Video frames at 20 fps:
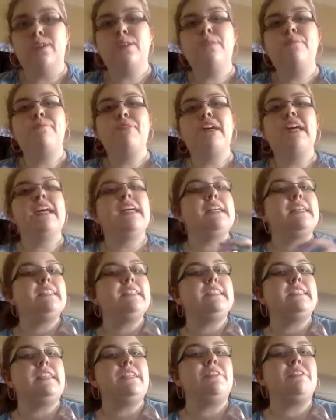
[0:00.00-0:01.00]

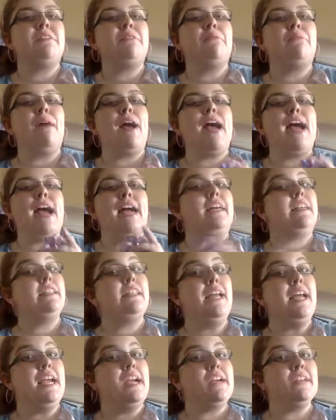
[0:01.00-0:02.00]
Considering by at
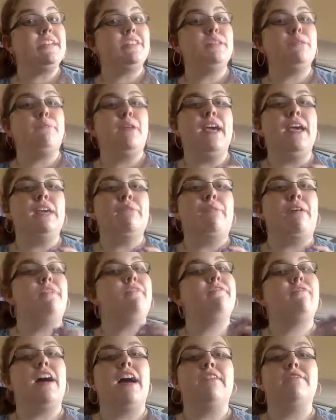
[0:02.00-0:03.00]
Claire's you pay about five
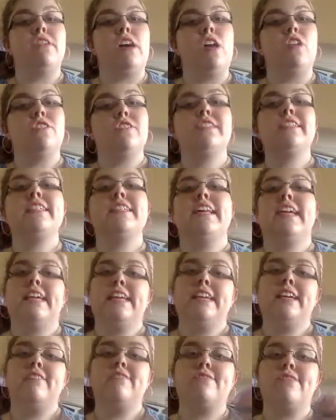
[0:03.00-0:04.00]
dollars Canadian for
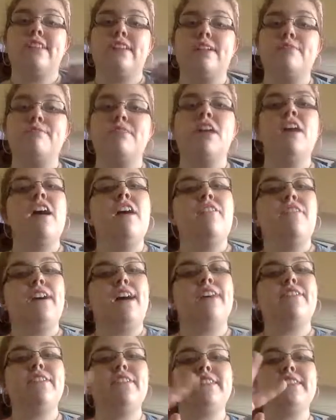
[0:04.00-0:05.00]
them, five to
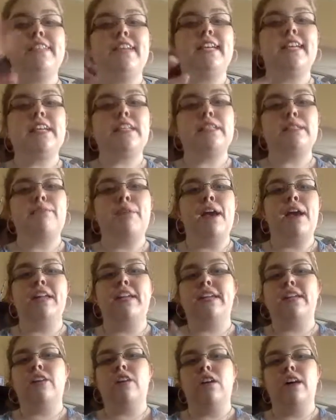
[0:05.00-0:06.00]
six depending
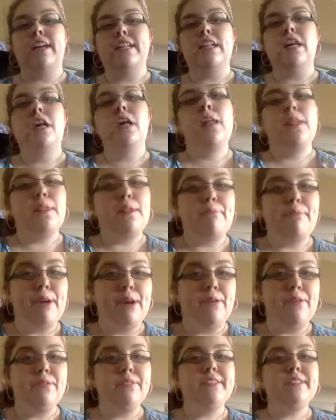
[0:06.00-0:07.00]
on the bows,
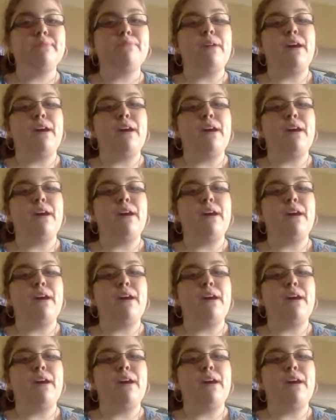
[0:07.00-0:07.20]
but